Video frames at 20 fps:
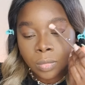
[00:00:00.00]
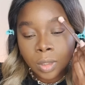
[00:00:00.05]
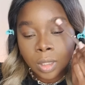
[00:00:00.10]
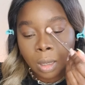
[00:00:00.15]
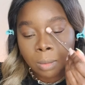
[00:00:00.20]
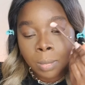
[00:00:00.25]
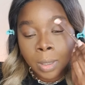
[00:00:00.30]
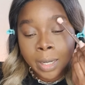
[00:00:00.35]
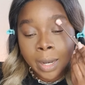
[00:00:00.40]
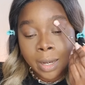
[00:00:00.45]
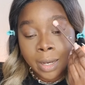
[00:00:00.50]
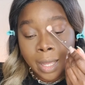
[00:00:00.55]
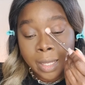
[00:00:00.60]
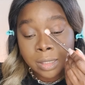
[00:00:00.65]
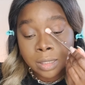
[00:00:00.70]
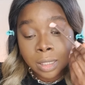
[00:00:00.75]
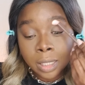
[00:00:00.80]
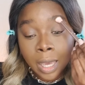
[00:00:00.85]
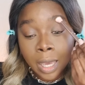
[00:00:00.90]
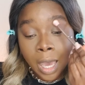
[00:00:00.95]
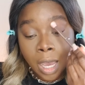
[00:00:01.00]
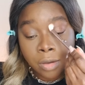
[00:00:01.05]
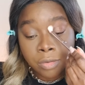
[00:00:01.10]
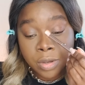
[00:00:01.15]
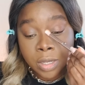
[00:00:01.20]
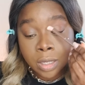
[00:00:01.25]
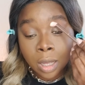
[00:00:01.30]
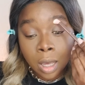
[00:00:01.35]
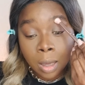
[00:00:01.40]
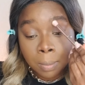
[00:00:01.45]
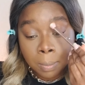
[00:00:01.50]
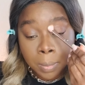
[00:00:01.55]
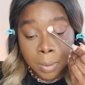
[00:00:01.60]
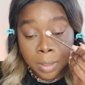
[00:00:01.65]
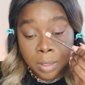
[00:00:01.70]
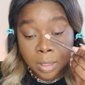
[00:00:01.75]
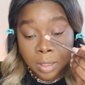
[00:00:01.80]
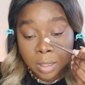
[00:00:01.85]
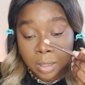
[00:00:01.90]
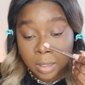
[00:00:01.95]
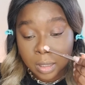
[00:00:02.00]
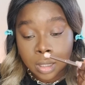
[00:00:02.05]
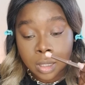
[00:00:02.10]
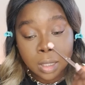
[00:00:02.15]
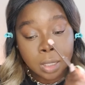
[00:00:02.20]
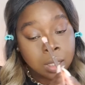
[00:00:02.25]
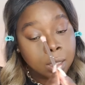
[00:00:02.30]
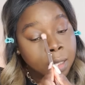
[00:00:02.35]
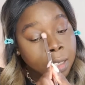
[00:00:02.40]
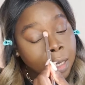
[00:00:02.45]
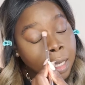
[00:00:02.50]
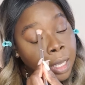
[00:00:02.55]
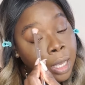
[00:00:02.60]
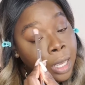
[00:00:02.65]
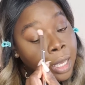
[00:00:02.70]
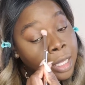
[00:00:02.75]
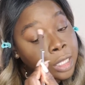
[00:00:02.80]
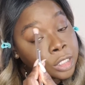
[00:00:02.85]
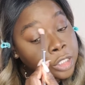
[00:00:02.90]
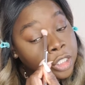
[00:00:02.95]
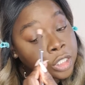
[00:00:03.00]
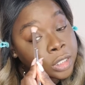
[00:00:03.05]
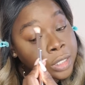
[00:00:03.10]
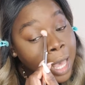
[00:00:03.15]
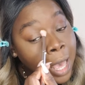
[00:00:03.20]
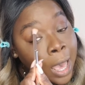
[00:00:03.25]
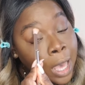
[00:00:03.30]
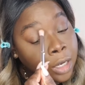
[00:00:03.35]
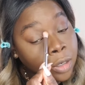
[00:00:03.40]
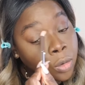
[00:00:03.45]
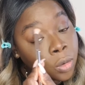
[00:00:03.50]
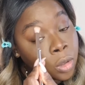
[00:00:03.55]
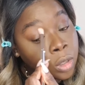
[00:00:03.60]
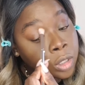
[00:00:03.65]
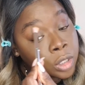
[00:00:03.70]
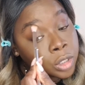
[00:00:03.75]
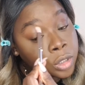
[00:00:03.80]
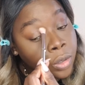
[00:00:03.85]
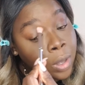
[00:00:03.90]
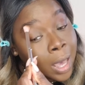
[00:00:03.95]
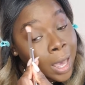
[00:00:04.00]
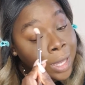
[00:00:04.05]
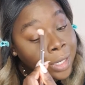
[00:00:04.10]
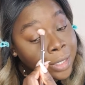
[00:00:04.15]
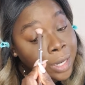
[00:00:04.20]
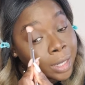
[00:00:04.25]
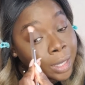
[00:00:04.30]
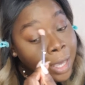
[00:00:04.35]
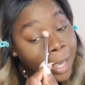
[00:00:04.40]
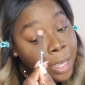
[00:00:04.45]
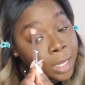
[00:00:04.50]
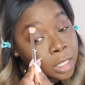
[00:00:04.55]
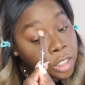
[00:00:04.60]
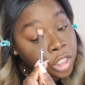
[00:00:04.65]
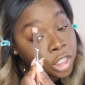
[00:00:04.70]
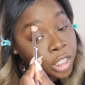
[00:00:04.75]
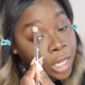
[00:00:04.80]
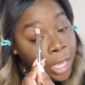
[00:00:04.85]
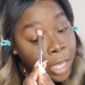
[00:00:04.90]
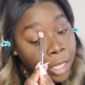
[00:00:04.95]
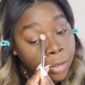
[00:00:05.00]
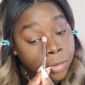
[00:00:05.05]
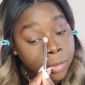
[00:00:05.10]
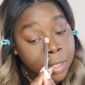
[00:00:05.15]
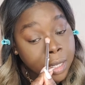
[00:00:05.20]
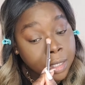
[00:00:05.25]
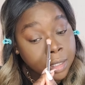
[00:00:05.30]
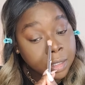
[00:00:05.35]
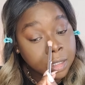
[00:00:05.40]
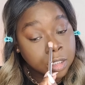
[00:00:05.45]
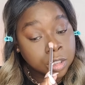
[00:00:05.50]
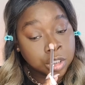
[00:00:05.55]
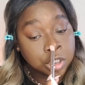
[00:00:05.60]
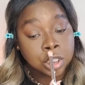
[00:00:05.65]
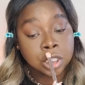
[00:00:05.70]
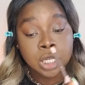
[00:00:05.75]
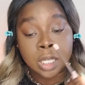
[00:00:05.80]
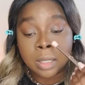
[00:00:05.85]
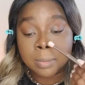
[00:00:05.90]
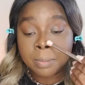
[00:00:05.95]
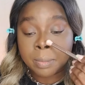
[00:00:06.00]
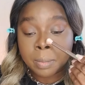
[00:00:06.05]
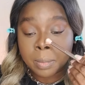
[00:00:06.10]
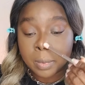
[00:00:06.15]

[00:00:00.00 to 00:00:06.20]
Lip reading: but I like to carry it up and just also add that kind of shadow, that little shape